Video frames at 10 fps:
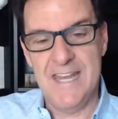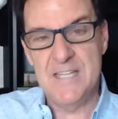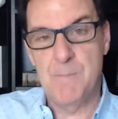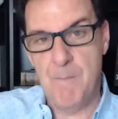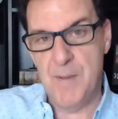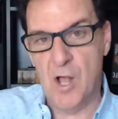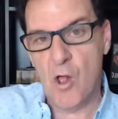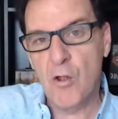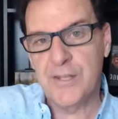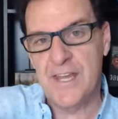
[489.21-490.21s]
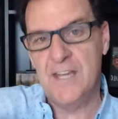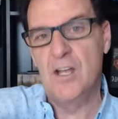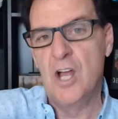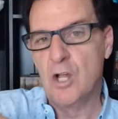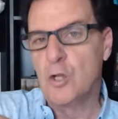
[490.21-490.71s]
is building
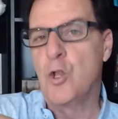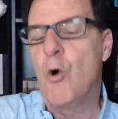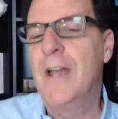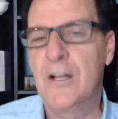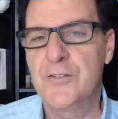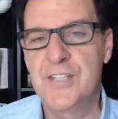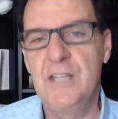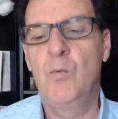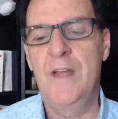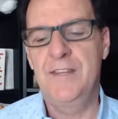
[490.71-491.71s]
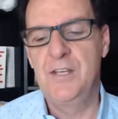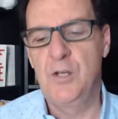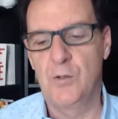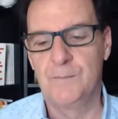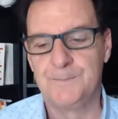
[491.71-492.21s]
loyalty with
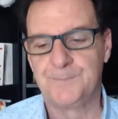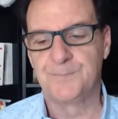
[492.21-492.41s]
you